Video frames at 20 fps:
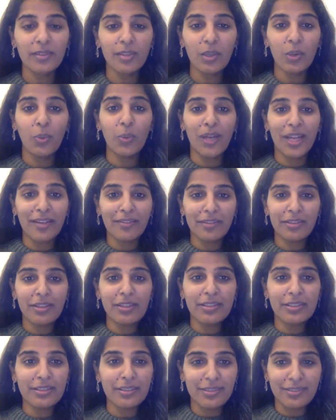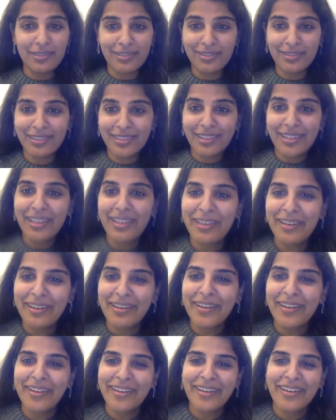Whatever it is,
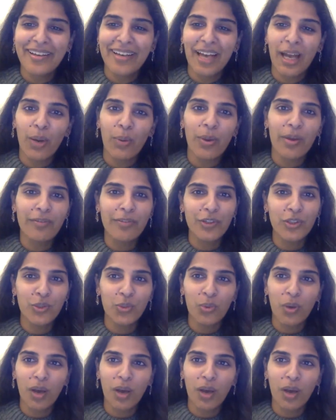however you